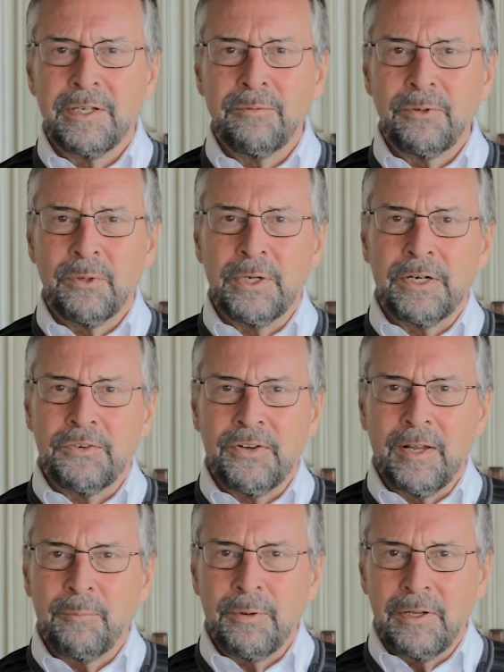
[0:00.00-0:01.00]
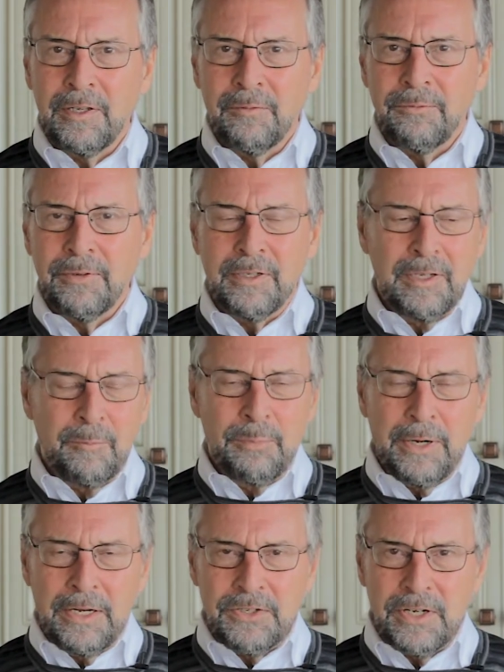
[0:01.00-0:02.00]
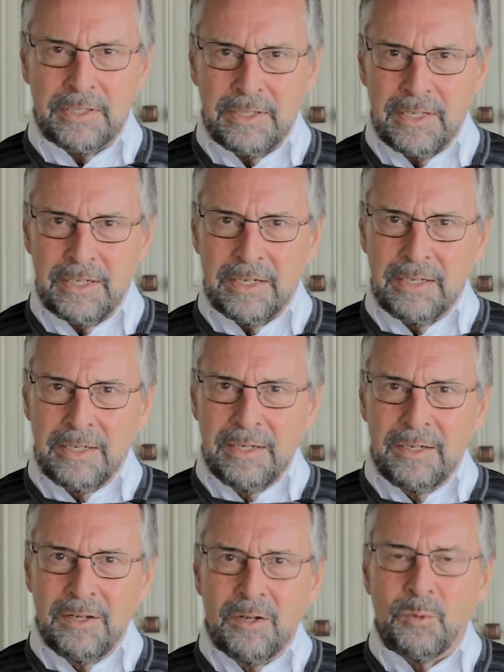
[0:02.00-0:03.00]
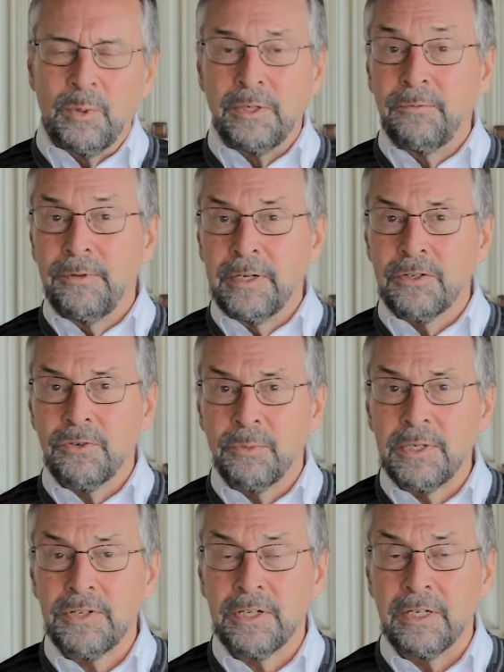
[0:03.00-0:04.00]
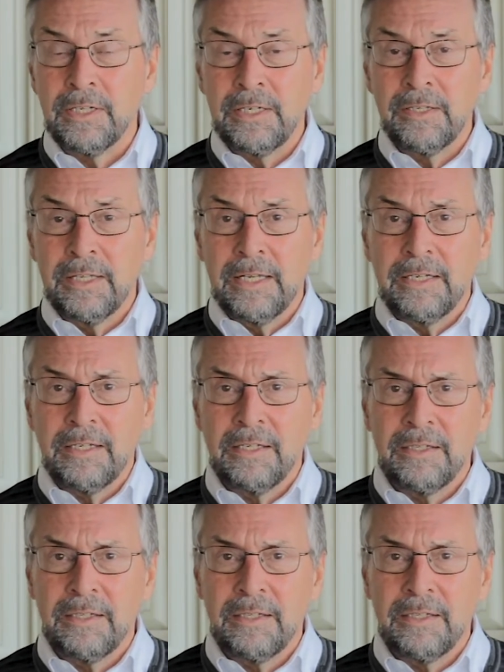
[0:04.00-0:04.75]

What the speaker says: give you an example of a project that we'd finished recently that